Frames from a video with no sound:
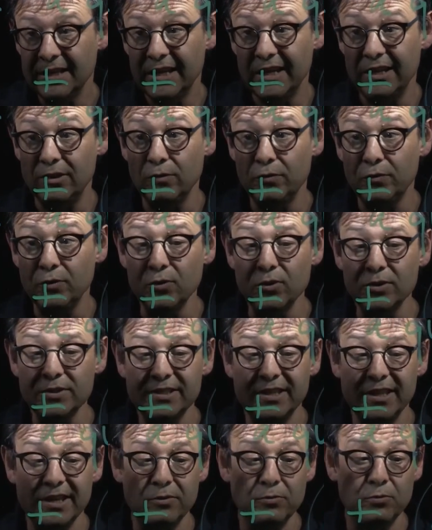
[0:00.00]
And of
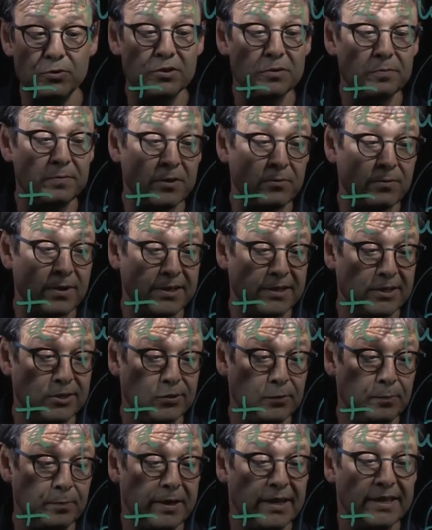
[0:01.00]
course, they wouldn't be ready
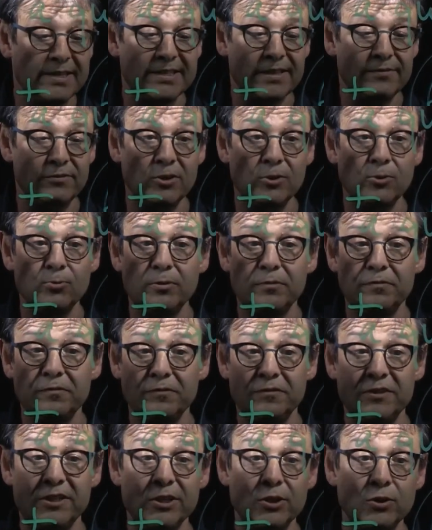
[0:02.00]
to pay
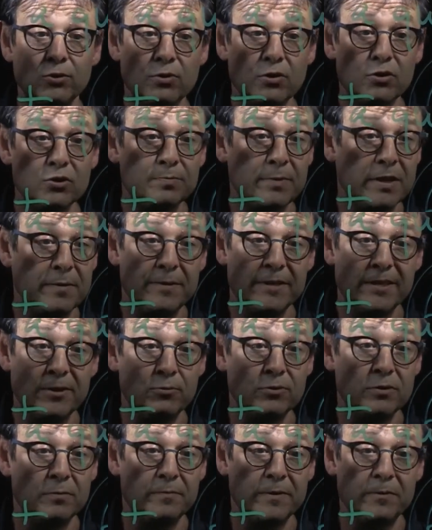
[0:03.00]
750 euros. Maybe they
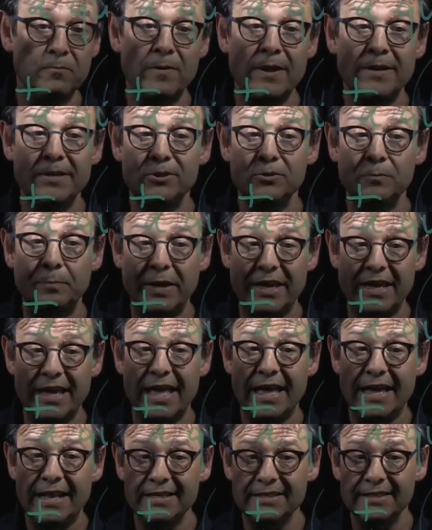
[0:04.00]
wouldn't be ready to pay
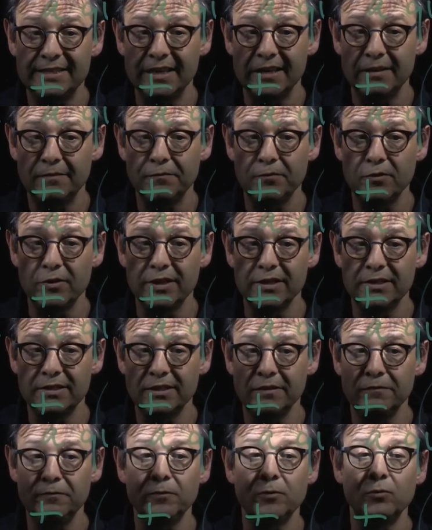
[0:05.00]
anything for
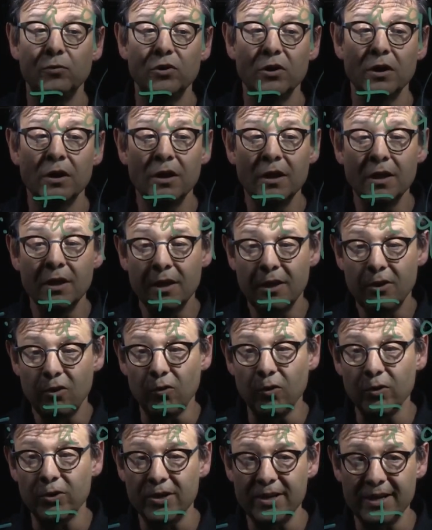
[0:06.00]
it. If we were
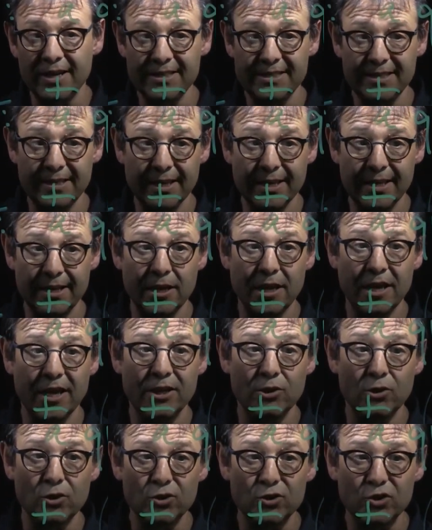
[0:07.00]
organizing
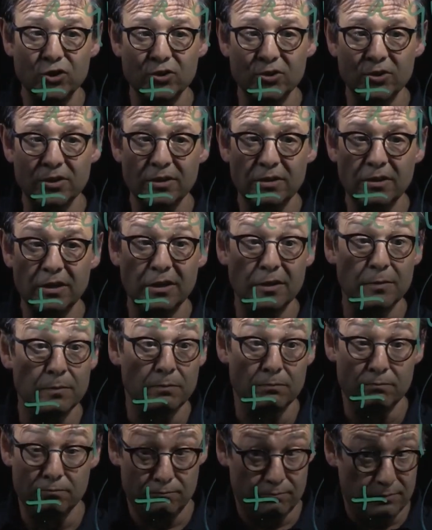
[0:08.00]
an
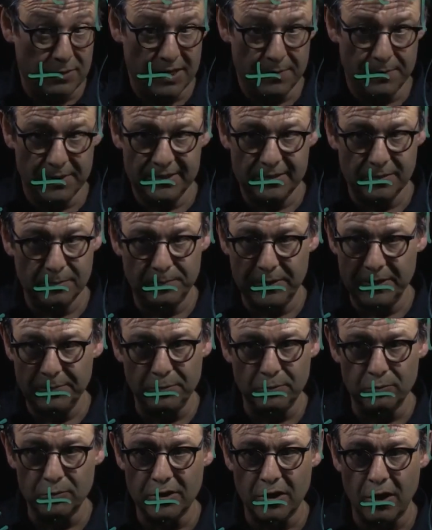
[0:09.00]
auction, maybe some
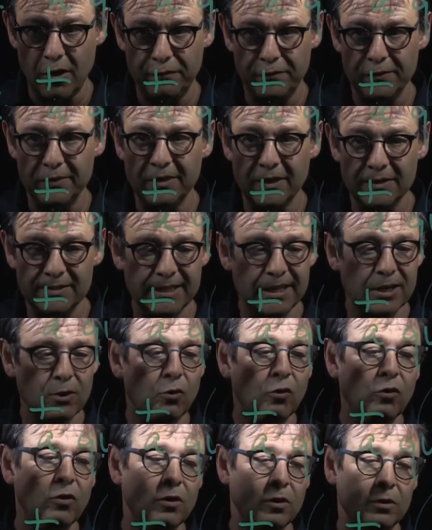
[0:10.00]
people would offer nothing,
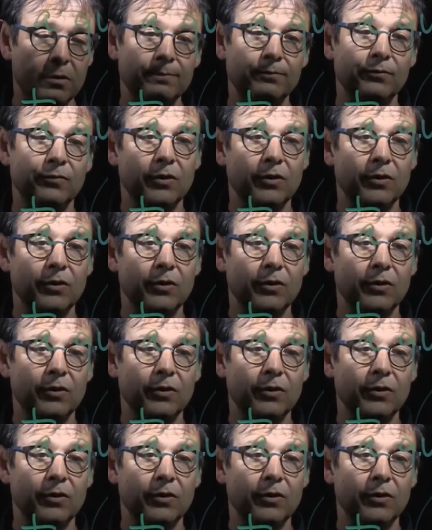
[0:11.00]
or